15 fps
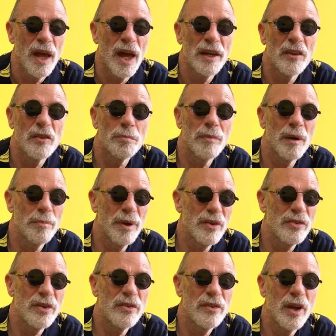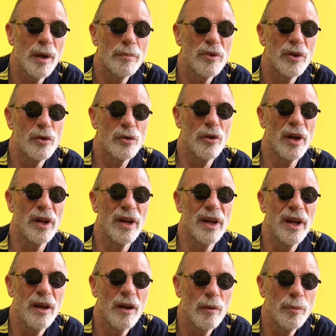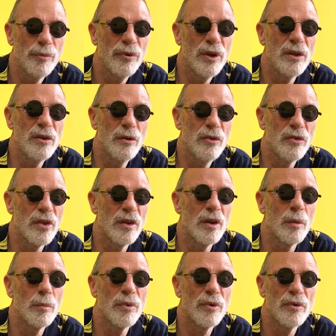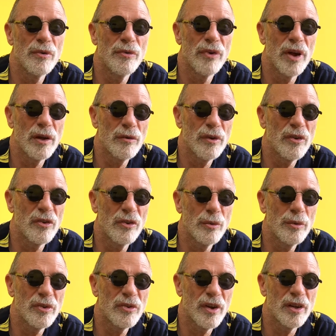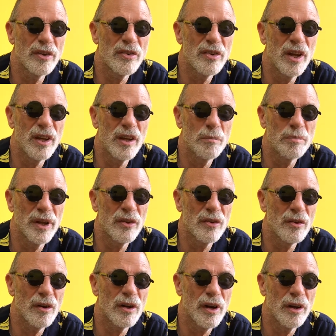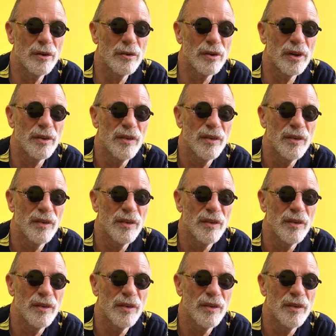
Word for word: And it's my best attempt to try to help reduce the number of veteran suicides taking place in our country.